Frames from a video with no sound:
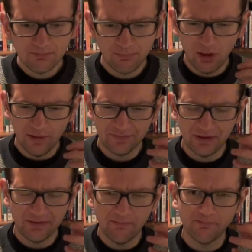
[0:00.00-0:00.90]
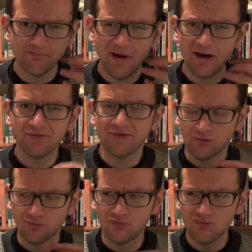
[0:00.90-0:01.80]
But the
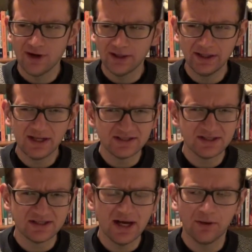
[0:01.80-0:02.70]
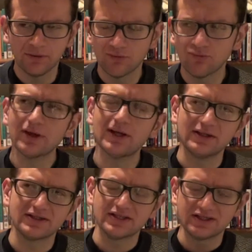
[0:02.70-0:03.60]
mouthfeel really lets this down. It really
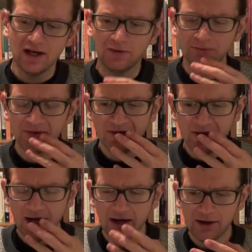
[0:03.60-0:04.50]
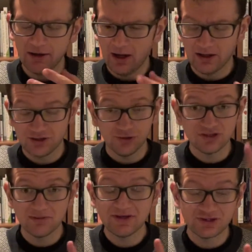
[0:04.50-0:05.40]
lets this down. I should
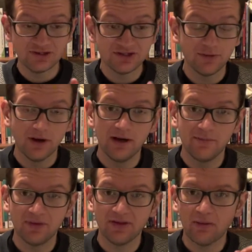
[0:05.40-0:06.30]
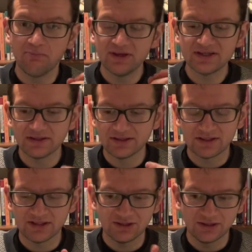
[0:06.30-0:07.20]
also mention too that bitterness,
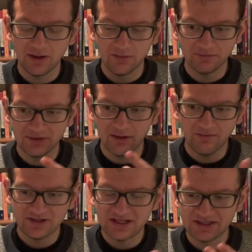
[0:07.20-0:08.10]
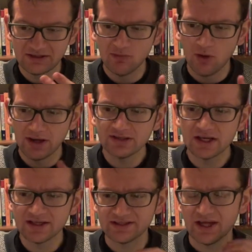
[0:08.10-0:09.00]
actually, now I've tasted it more,
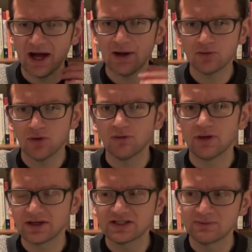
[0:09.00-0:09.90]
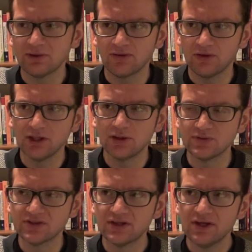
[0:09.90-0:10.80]
it's that alcohol that I could smell in the
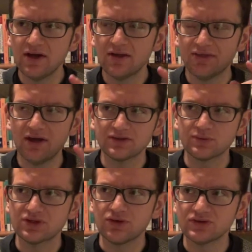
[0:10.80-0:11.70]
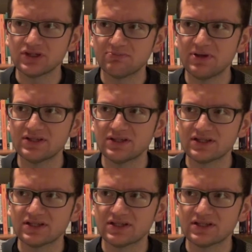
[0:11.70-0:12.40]
nose. That's what's causing this bitterness.